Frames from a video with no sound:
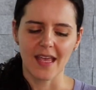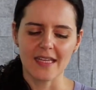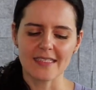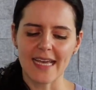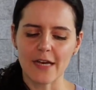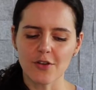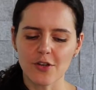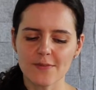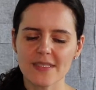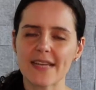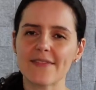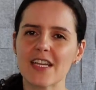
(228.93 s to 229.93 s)

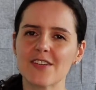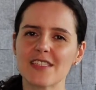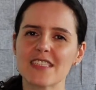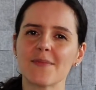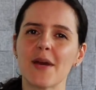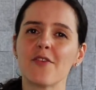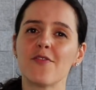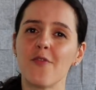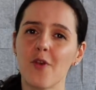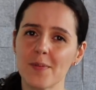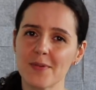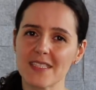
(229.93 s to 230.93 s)
Townhomes have increased about
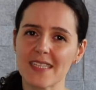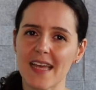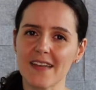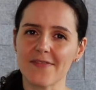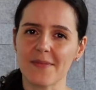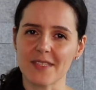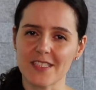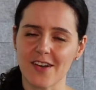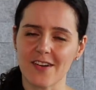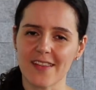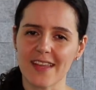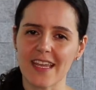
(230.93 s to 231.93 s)
4% from the
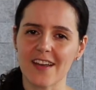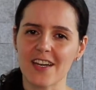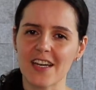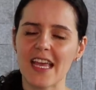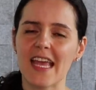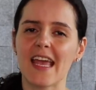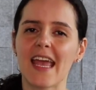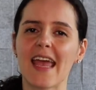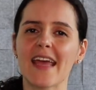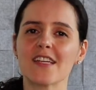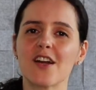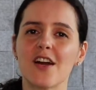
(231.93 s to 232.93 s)
start of the year,
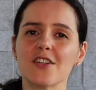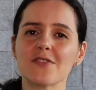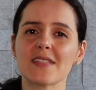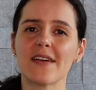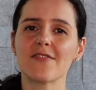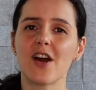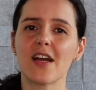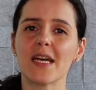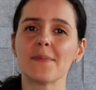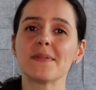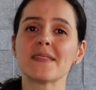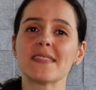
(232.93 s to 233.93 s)
and condos have gone
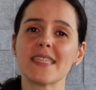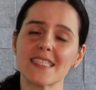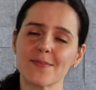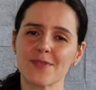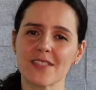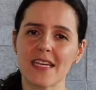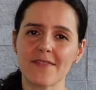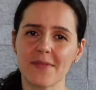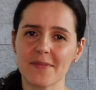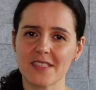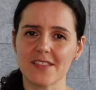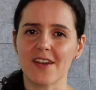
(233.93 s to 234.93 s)
up 6%
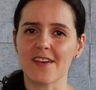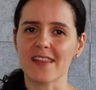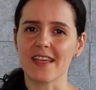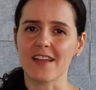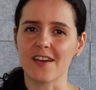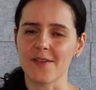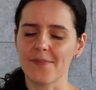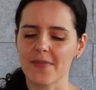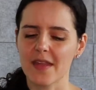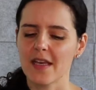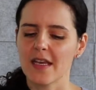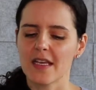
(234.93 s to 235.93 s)
from the start of the year.
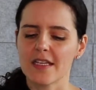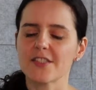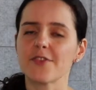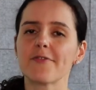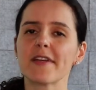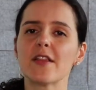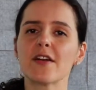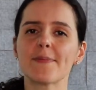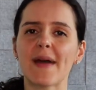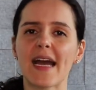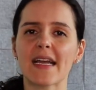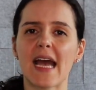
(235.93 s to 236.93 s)
So if we look
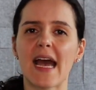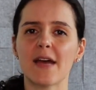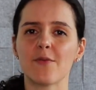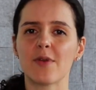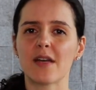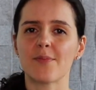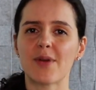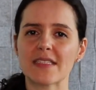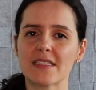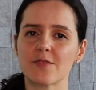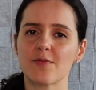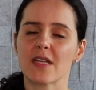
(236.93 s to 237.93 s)
back at where
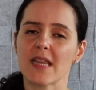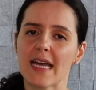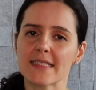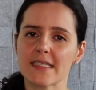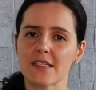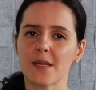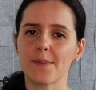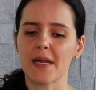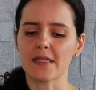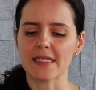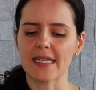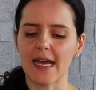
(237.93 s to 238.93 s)
prices were last year
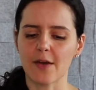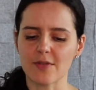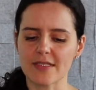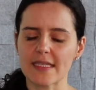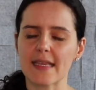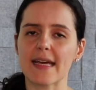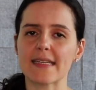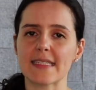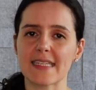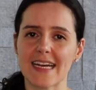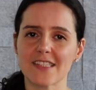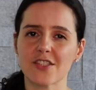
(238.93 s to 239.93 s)
compared to now, we'll see that
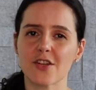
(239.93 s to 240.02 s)
detached